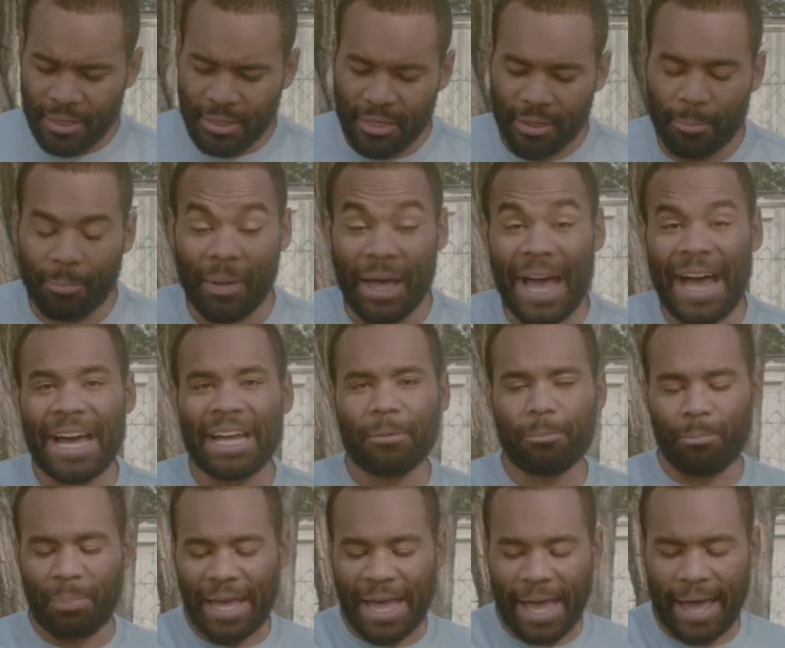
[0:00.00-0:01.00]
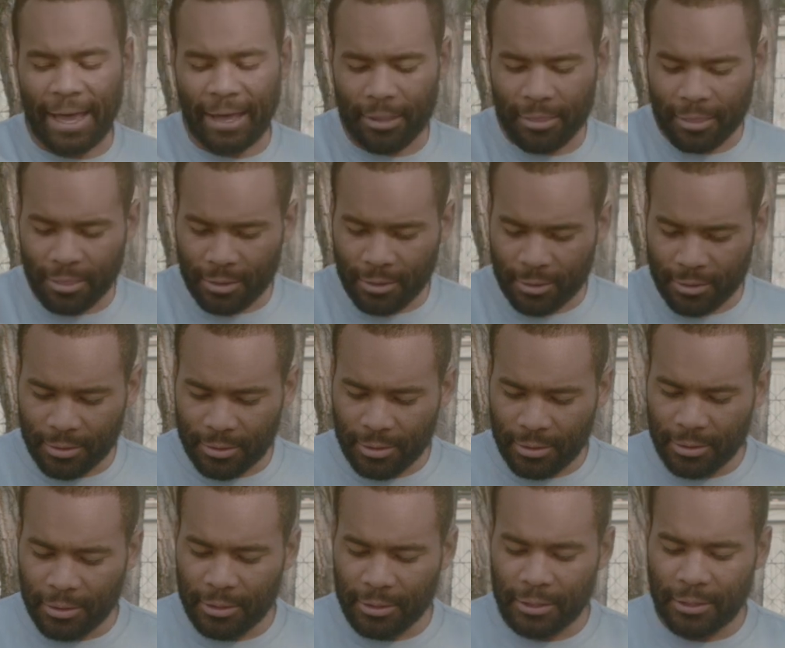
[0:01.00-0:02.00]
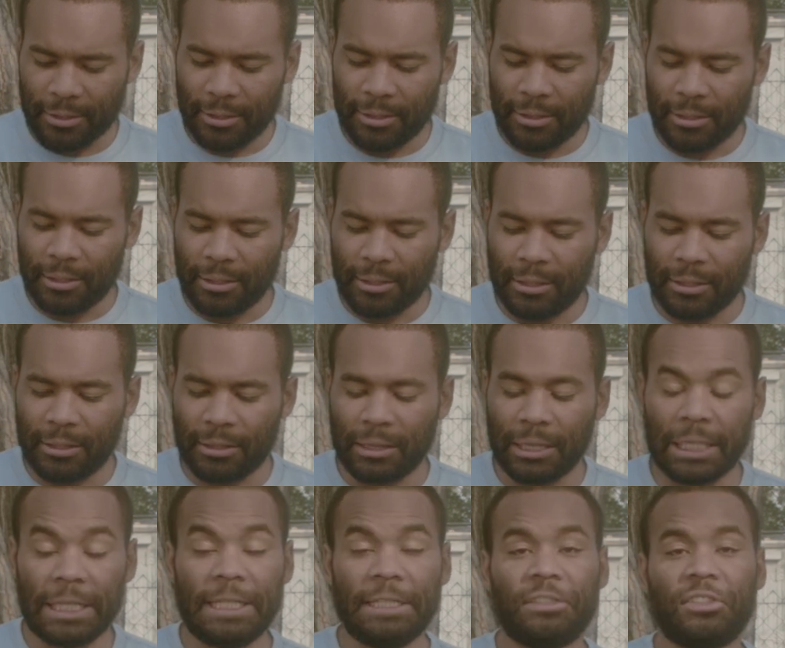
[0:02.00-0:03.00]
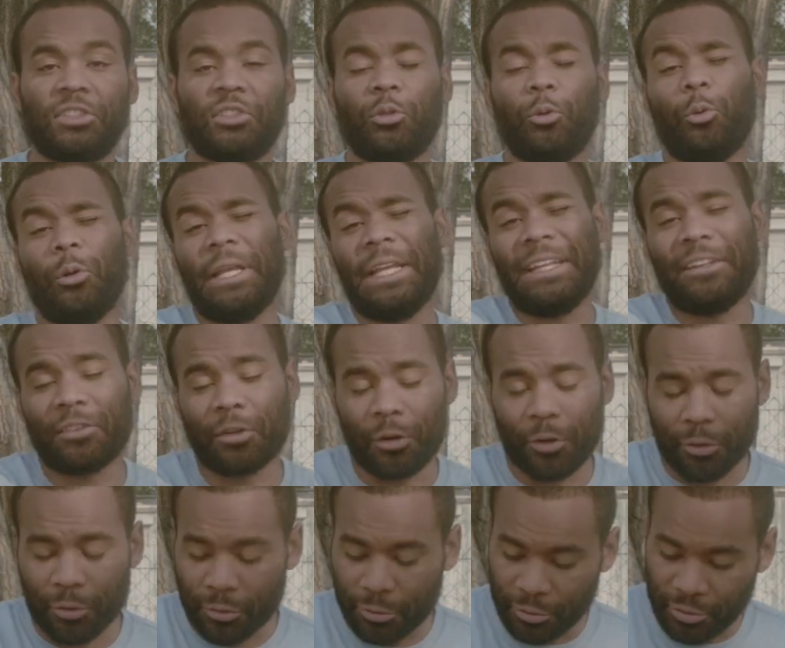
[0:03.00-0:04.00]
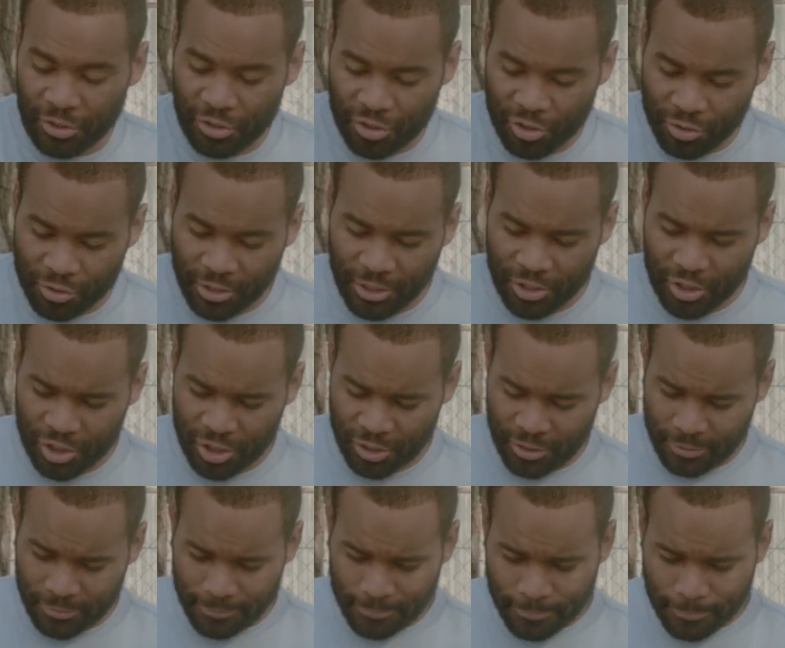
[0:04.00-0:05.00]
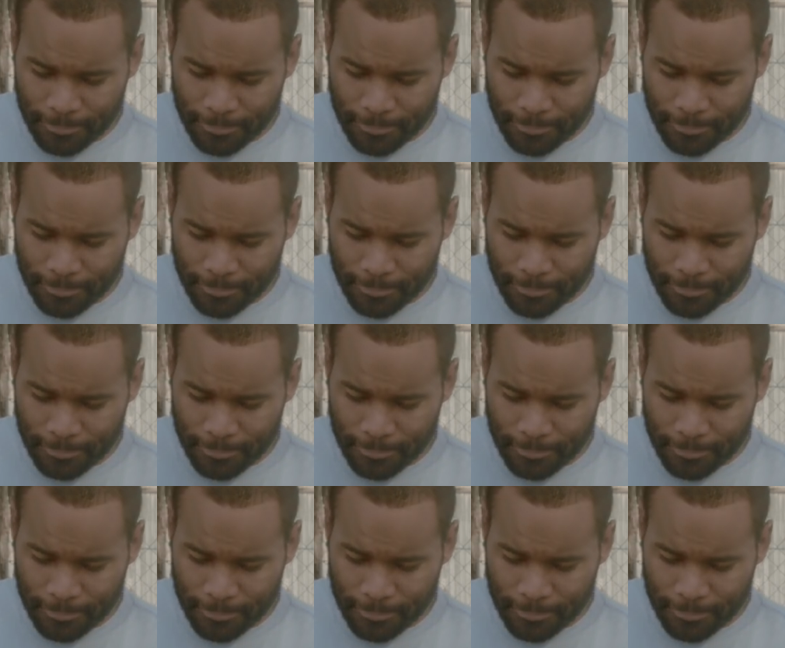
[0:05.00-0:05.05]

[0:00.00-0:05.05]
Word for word: The bad path leads to eternal destruction.